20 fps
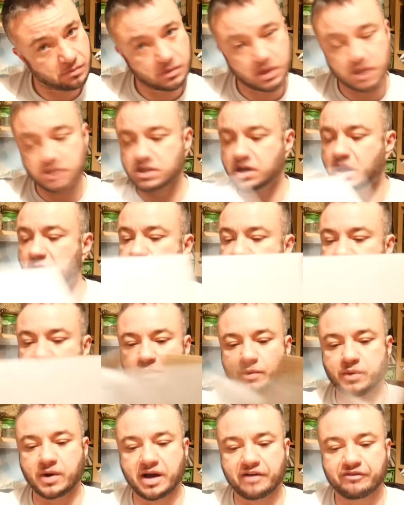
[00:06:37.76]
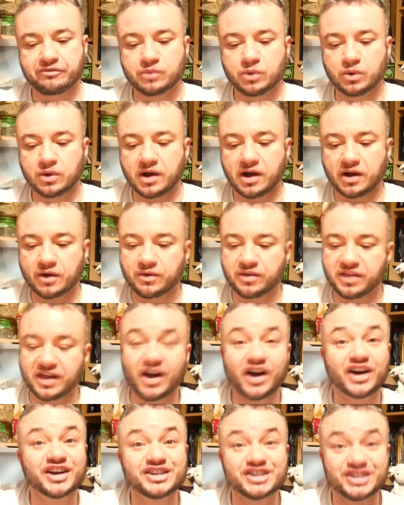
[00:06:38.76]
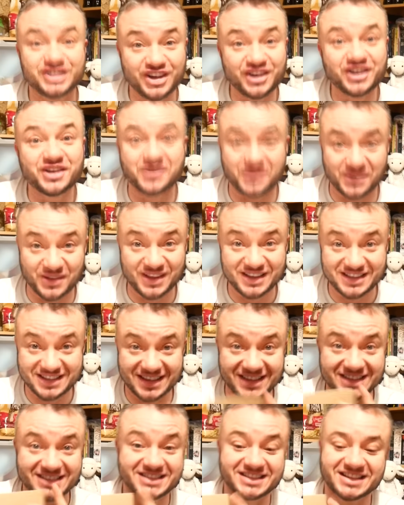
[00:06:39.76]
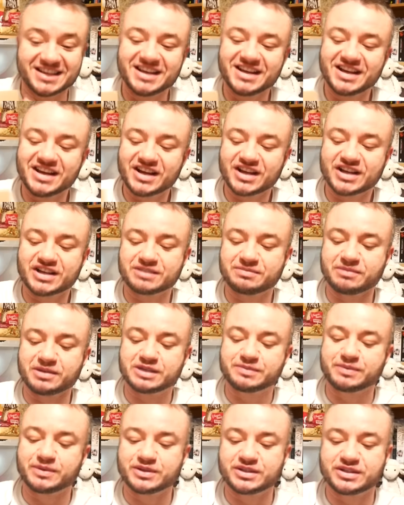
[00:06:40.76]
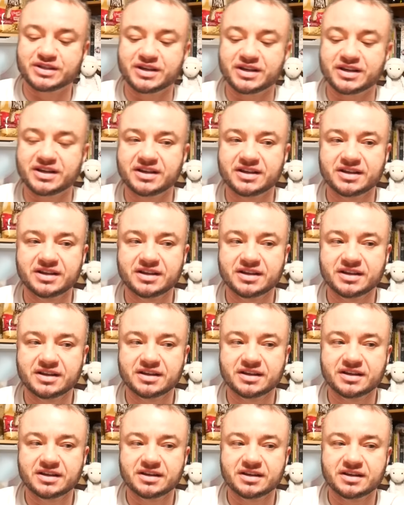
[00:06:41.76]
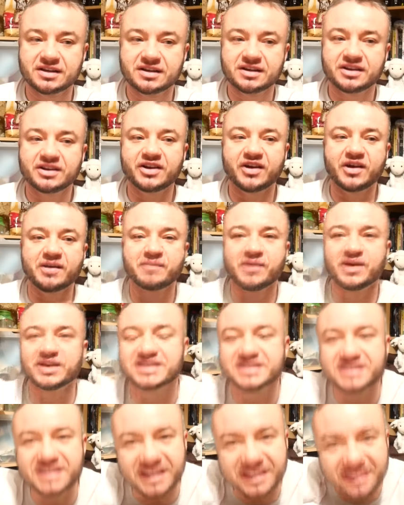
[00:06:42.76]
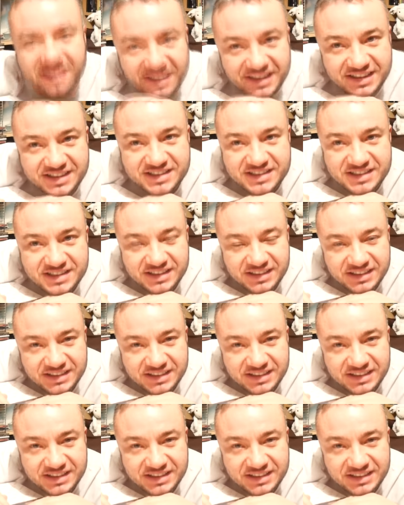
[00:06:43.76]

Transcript: so hopefully we'll have more luck with it. I can show you what this is, because my sponsor, now he might see this,